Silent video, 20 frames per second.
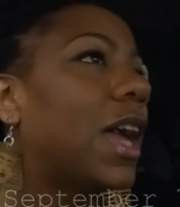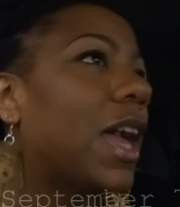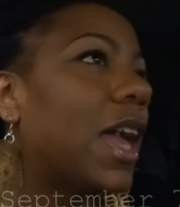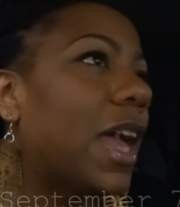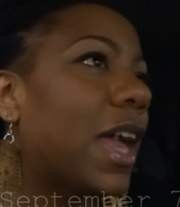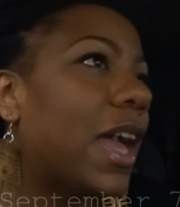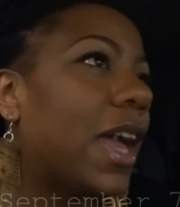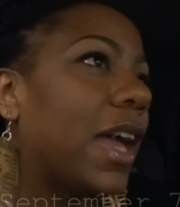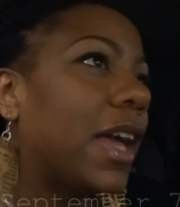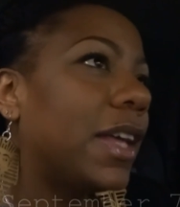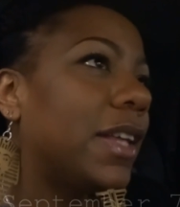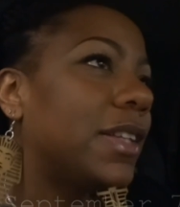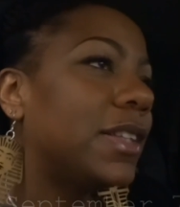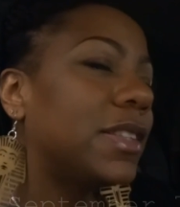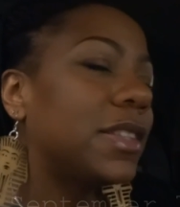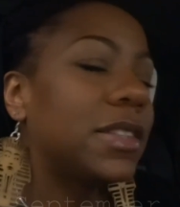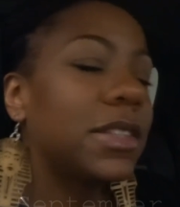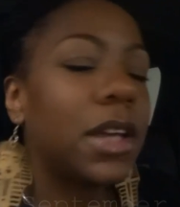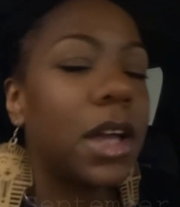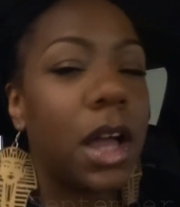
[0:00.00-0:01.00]

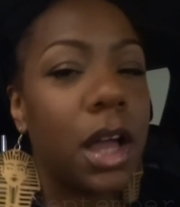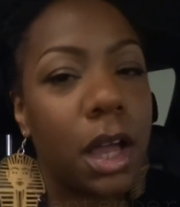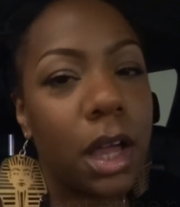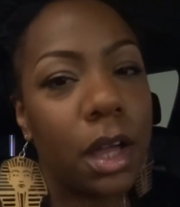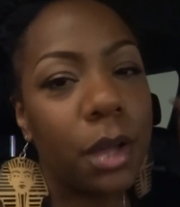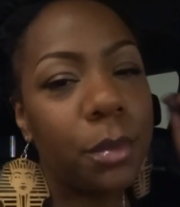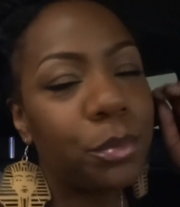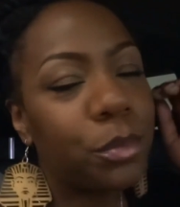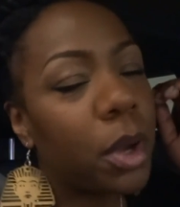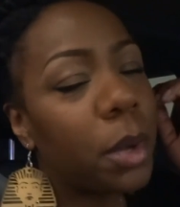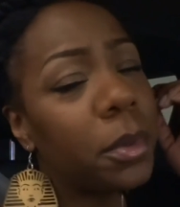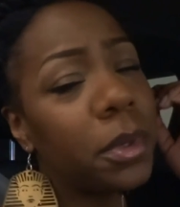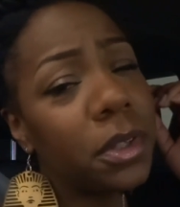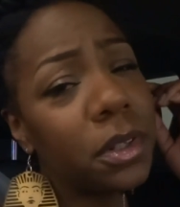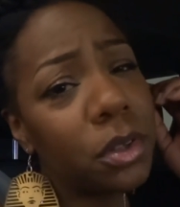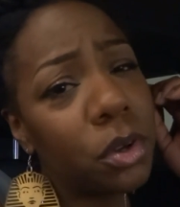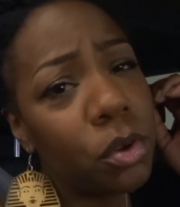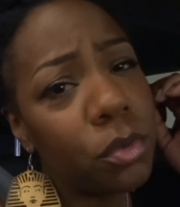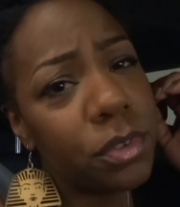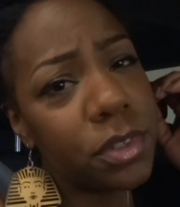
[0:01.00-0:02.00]
And I'm probably going
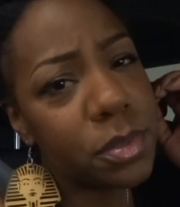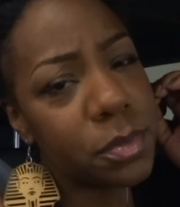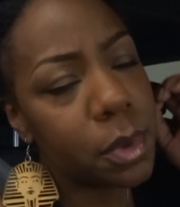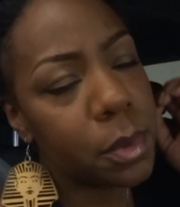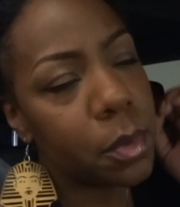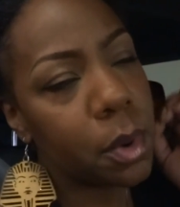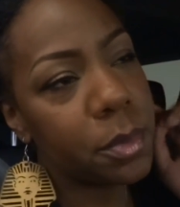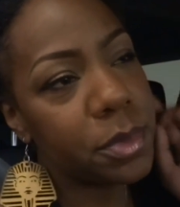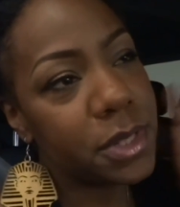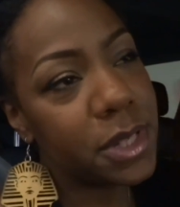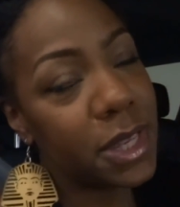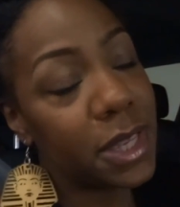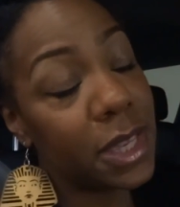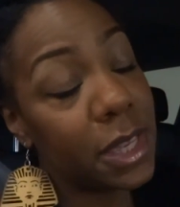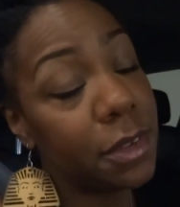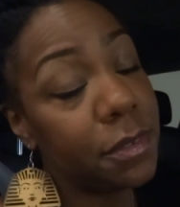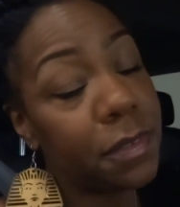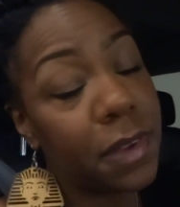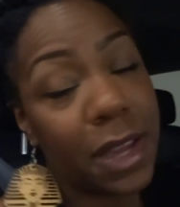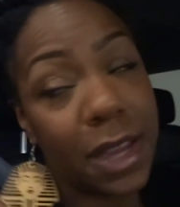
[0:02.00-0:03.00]
to go visit my mom today
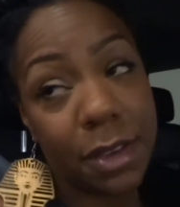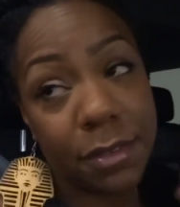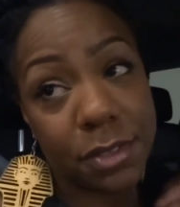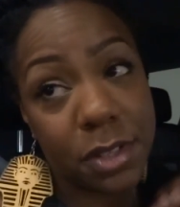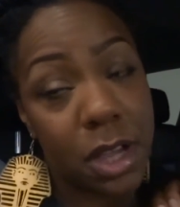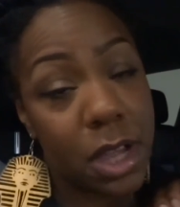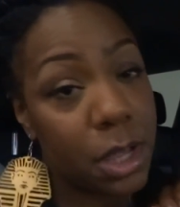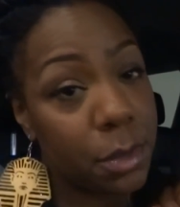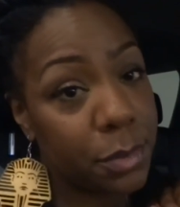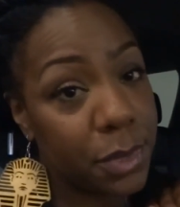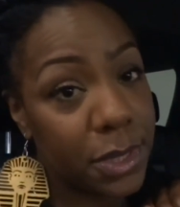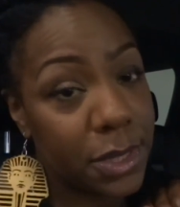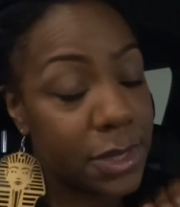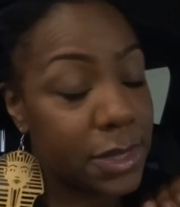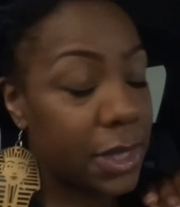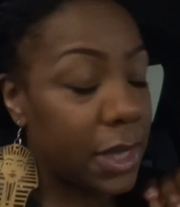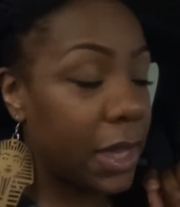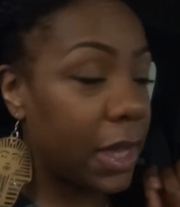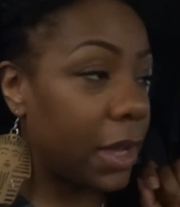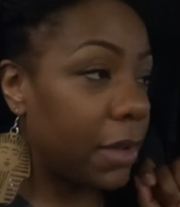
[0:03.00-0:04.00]
if I have time
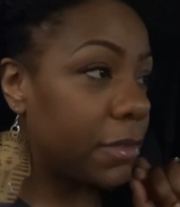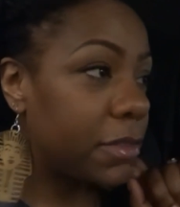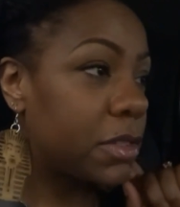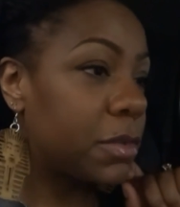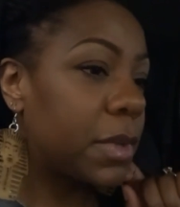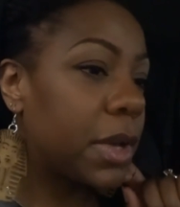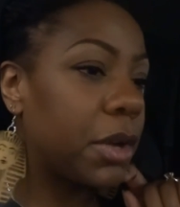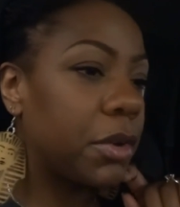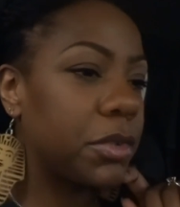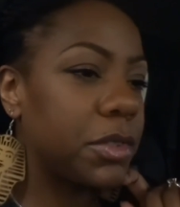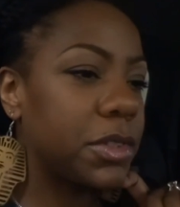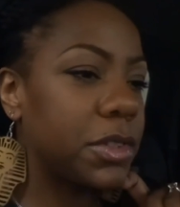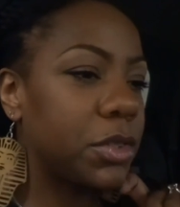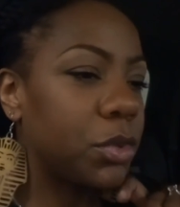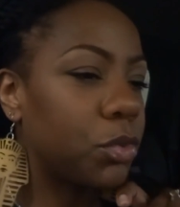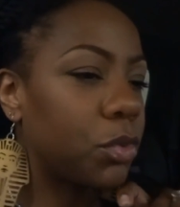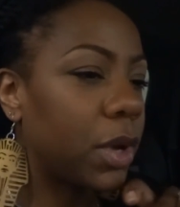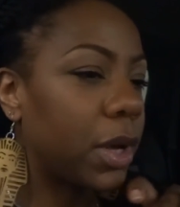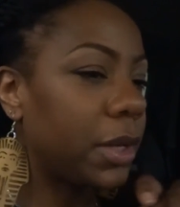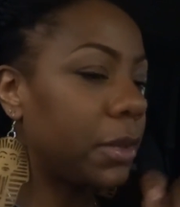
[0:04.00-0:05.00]
because I have some errands
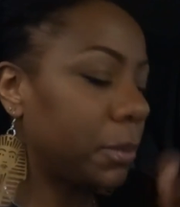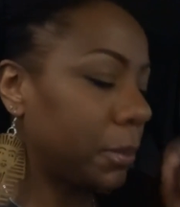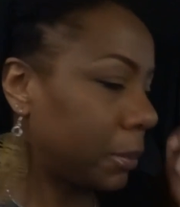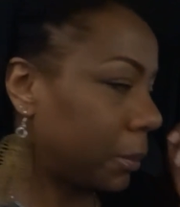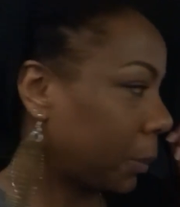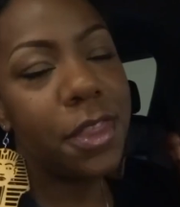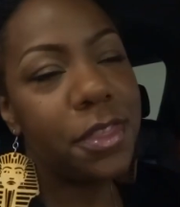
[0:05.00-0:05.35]
to run.